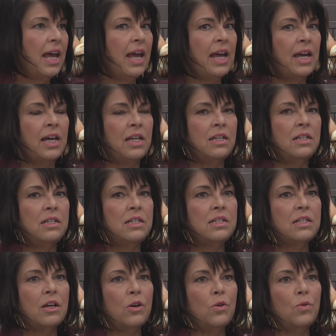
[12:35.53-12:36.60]
And
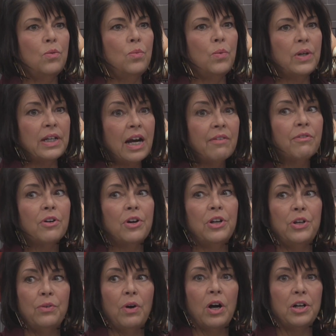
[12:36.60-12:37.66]
so whatever
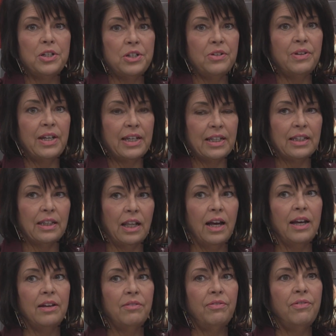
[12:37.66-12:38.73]
you are doing in
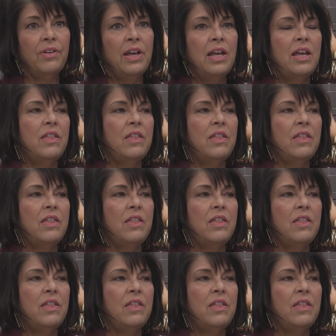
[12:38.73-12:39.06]
life,